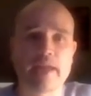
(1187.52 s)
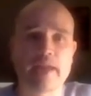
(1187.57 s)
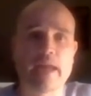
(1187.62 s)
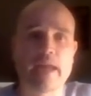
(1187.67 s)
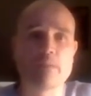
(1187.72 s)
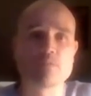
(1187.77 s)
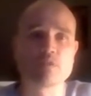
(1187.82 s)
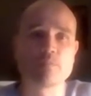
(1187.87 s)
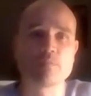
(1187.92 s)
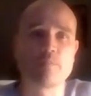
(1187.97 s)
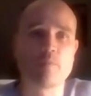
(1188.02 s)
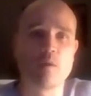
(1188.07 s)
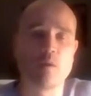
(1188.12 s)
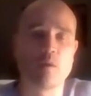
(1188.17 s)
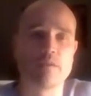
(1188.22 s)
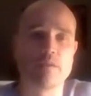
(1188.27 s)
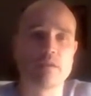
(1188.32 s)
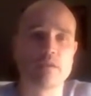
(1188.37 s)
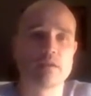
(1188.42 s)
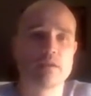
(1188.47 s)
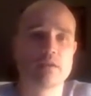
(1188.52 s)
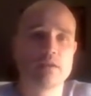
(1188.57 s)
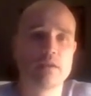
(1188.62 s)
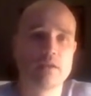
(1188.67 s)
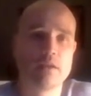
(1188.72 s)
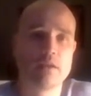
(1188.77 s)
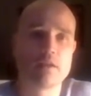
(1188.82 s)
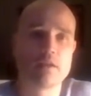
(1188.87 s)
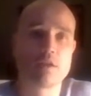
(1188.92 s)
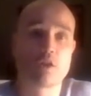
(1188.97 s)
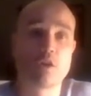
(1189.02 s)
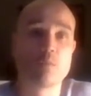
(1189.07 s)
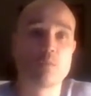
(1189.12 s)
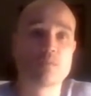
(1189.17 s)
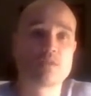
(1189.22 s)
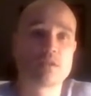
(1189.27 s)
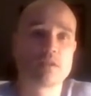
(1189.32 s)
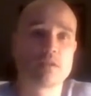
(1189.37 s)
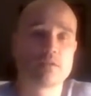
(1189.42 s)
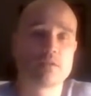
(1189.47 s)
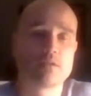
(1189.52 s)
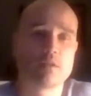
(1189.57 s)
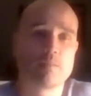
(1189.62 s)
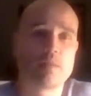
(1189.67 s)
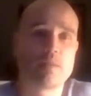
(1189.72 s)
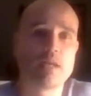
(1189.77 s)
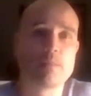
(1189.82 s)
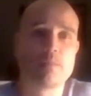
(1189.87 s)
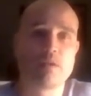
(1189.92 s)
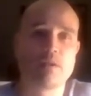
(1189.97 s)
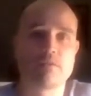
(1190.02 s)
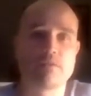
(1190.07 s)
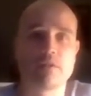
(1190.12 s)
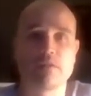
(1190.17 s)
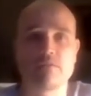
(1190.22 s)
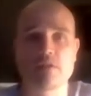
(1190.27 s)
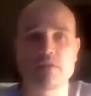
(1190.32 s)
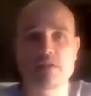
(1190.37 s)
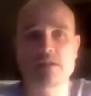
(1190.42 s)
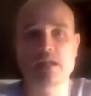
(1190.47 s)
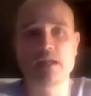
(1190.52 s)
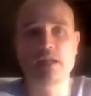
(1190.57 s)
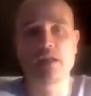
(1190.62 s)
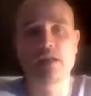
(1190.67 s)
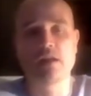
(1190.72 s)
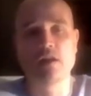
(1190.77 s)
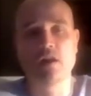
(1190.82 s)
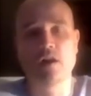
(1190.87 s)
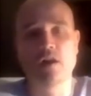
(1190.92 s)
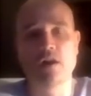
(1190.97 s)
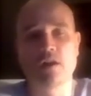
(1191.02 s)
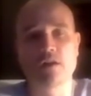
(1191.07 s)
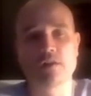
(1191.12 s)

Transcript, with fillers: the games and promoting the you know, the club to the people of the, of the city of York,